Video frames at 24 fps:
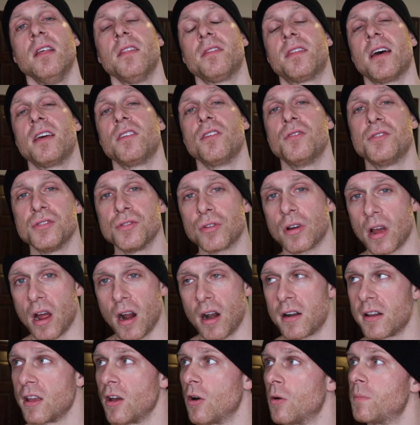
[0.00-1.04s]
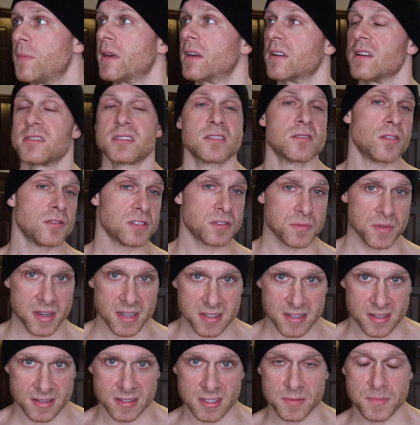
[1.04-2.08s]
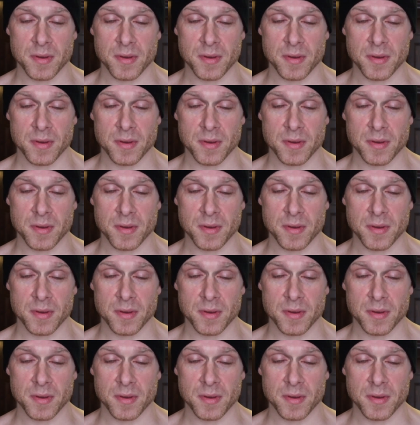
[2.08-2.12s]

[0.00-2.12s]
that you do cardio because of those reasons,